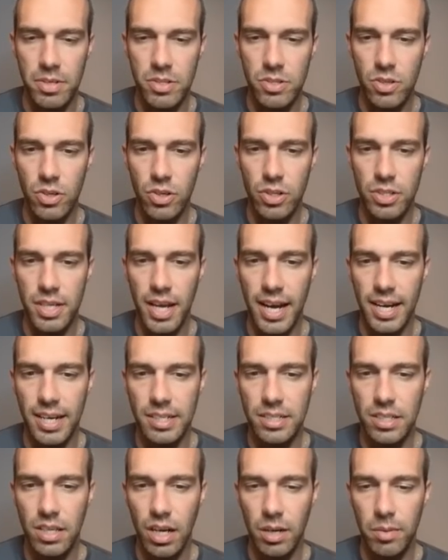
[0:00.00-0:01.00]
So your attack
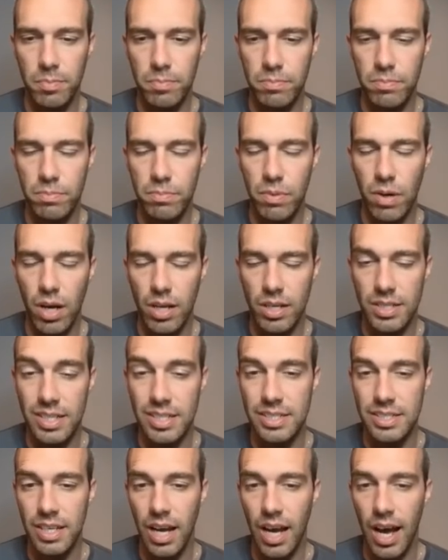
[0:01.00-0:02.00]
startup product
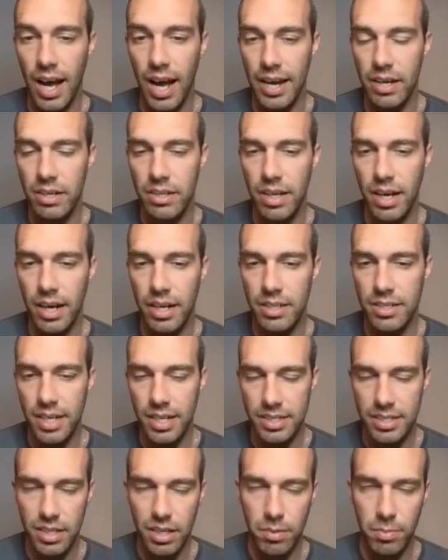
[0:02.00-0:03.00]
is higher. The higher
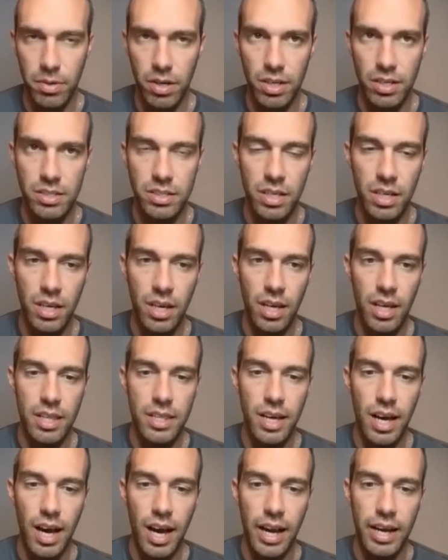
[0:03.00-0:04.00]
attack startup product,
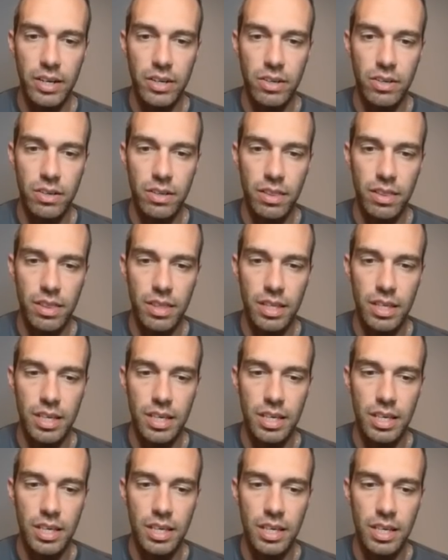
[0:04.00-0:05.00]
the higher
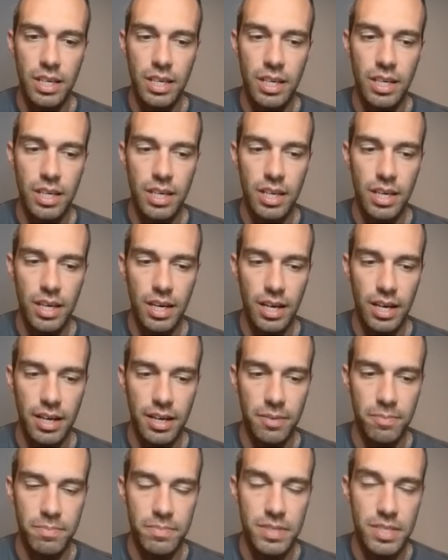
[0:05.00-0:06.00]
the
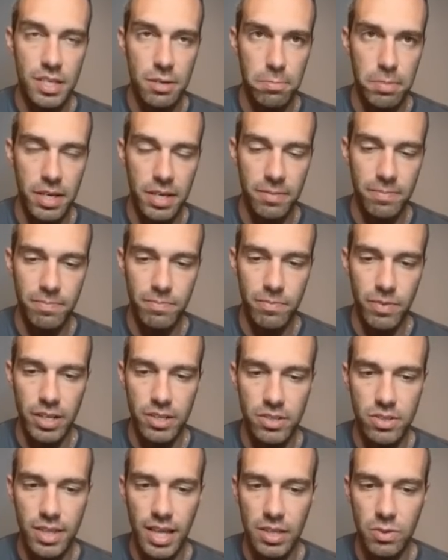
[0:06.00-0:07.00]
CP,
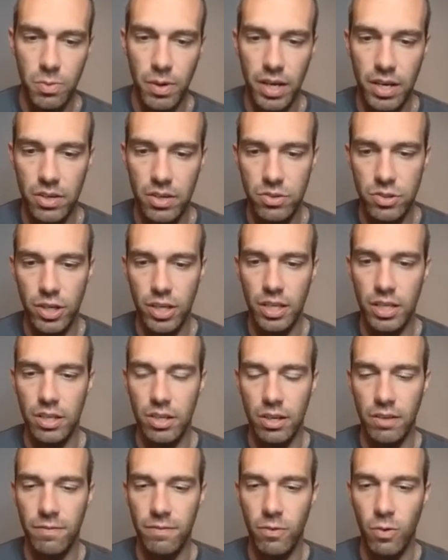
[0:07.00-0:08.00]
right? So that's why you're generally
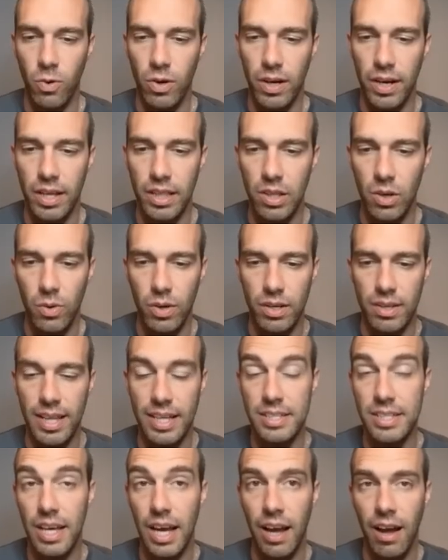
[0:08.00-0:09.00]
looking for a lower.
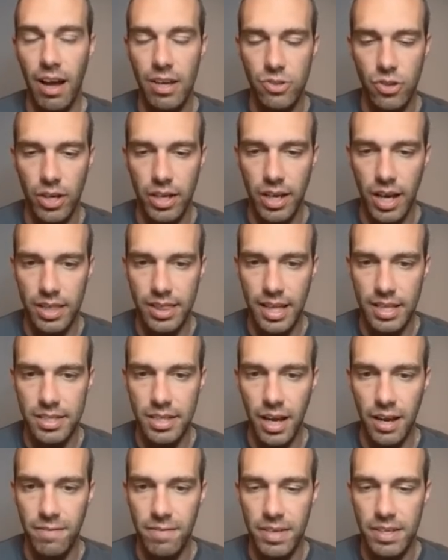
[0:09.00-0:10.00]
That's the
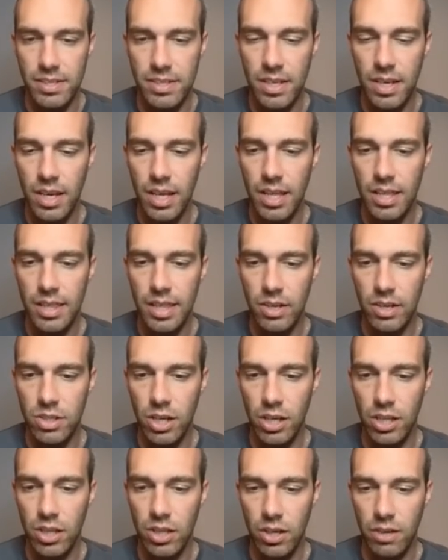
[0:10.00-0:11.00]
IVs that you're
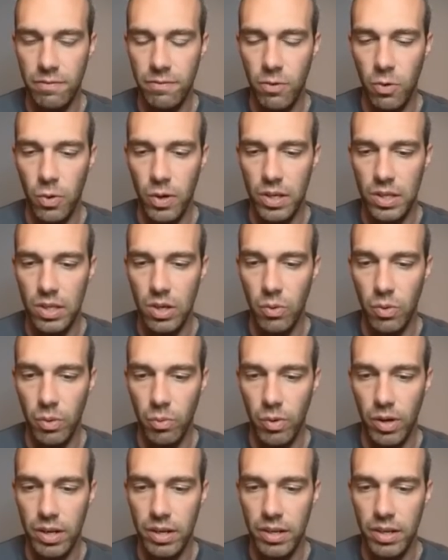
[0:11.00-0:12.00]
generally looking for a lower
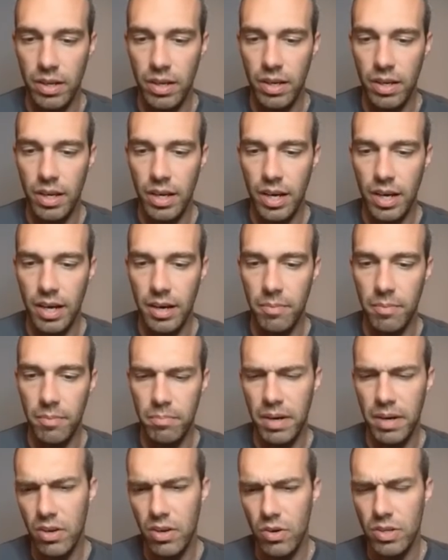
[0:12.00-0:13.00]
one.
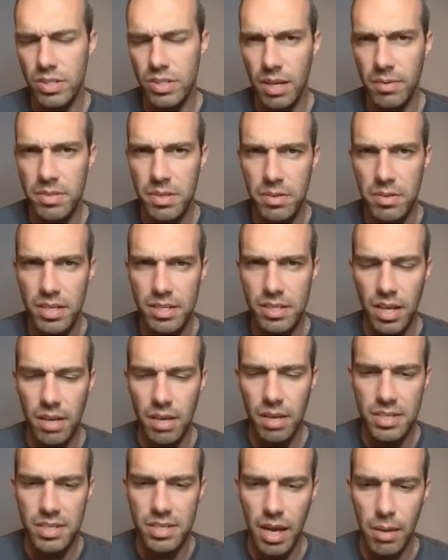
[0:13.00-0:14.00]
But no, it's times
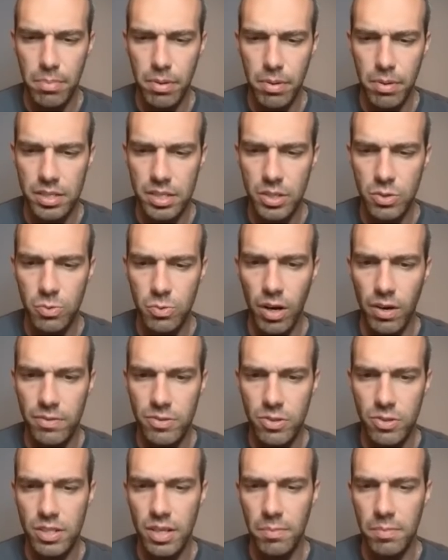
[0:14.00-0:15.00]
the stat product as well.
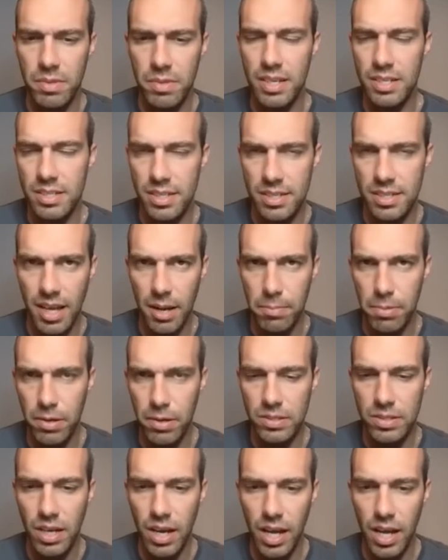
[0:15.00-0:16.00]
So it's the stat
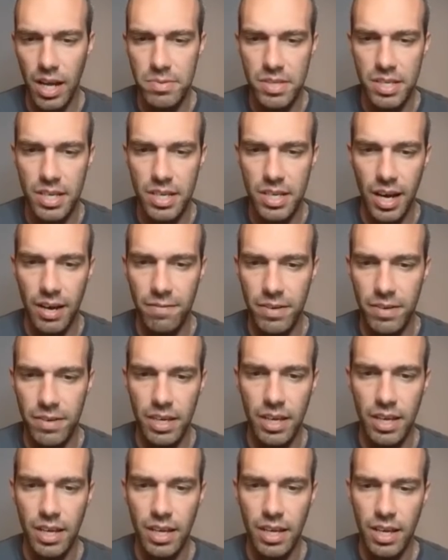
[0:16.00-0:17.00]
product times the IV.
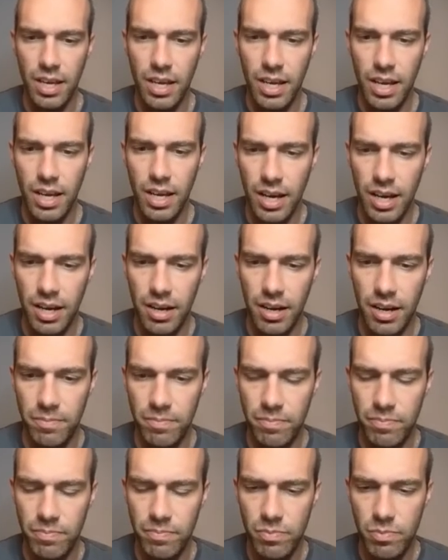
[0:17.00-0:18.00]

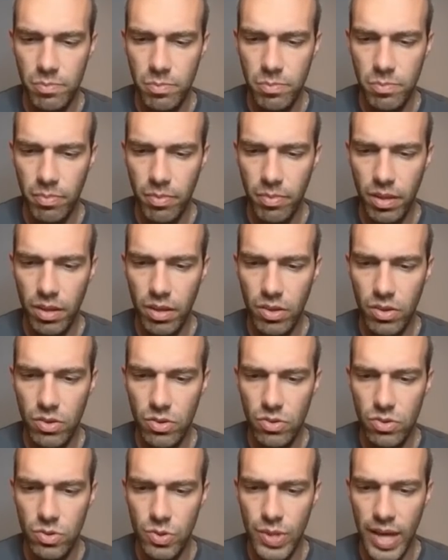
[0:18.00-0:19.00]

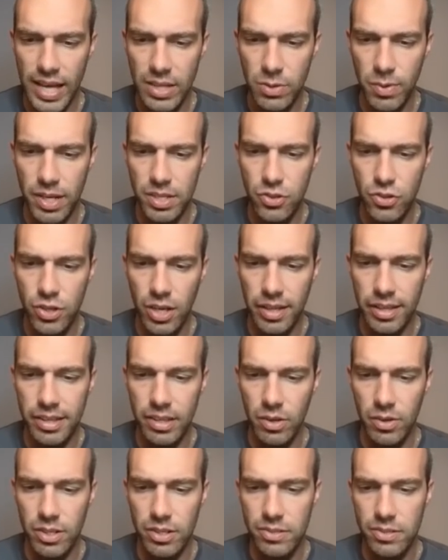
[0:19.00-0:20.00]
So that's why it's generally
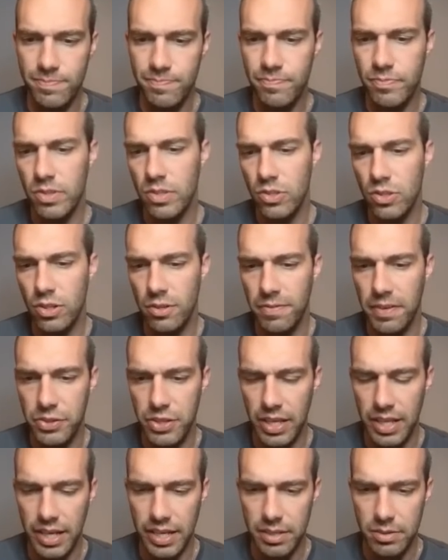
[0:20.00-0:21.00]
lower. Surfetch
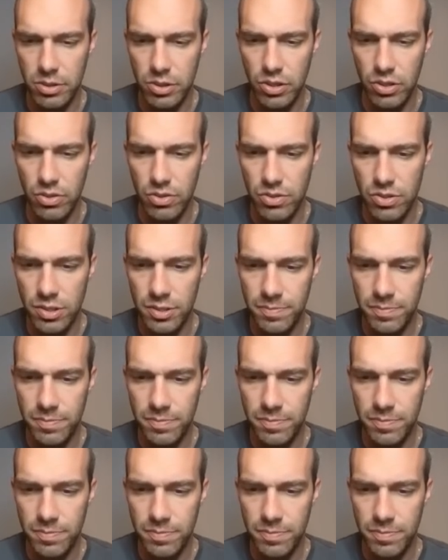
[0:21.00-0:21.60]
I like to use.